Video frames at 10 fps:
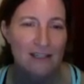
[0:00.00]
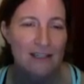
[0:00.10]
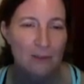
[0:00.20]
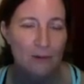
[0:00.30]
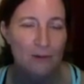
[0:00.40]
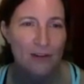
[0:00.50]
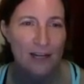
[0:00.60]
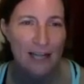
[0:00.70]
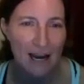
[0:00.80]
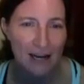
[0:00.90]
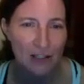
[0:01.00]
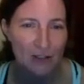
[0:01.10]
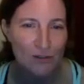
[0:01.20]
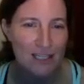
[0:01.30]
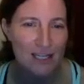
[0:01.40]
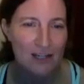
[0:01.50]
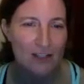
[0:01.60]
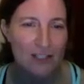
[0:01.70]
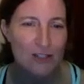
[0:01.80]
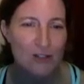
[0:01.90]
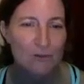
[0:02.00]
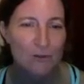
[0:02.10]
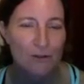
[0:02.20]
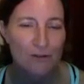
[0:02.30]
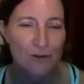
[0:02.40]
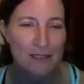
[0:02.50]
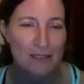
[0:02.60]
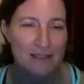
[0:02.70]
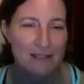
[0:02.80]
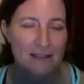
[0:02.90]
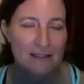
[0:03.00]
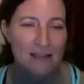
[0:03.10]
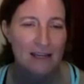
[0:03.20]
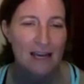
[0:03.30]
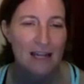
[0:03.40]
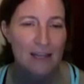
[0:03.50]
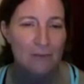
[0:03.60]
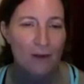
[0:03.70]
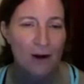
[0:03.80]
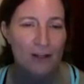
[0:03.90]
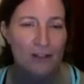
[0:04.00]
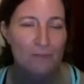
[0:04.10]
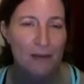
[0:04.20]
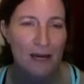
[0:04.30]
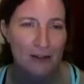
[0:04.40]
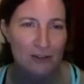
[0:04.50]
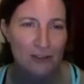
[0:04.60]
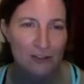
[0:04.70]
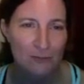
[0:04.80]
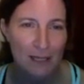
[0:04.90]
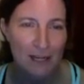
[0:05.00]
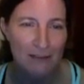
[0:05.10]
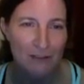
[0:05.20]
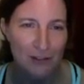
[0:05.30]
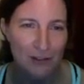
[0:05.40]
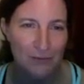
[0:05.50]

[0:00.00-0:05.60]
They provide accurate data on student performance, and they monitor patterns of behavior.